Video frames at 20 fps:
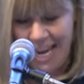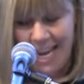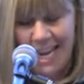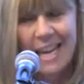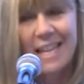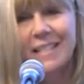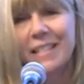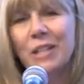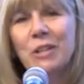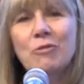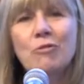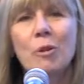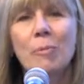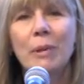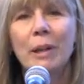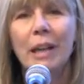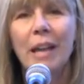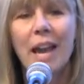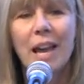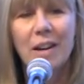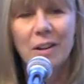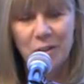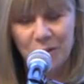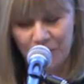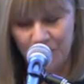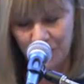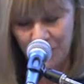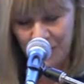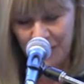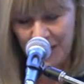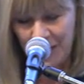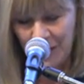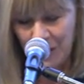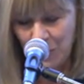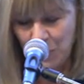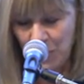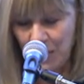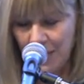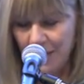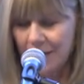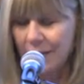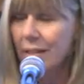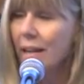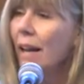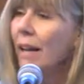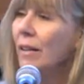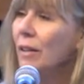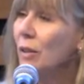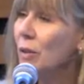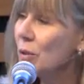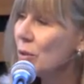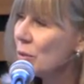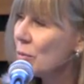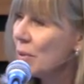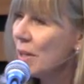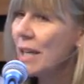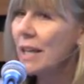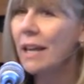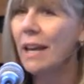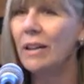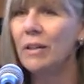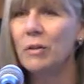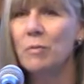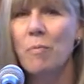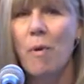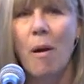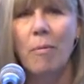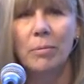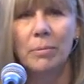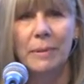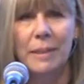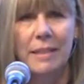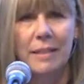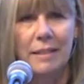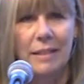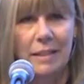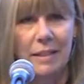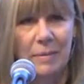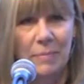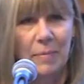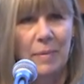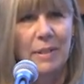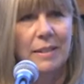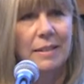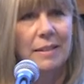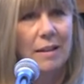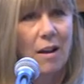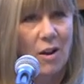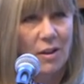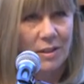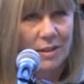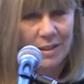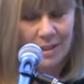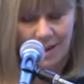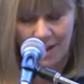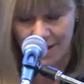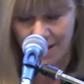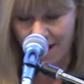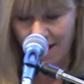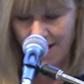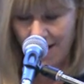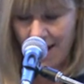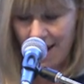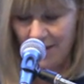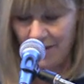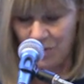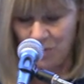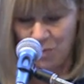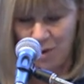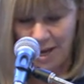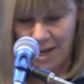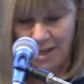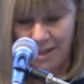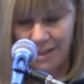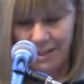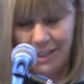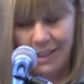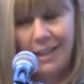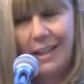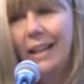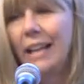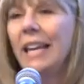He's a contributing editor for the Daily Beast and Newsweek, and you probably see him on CNN as well.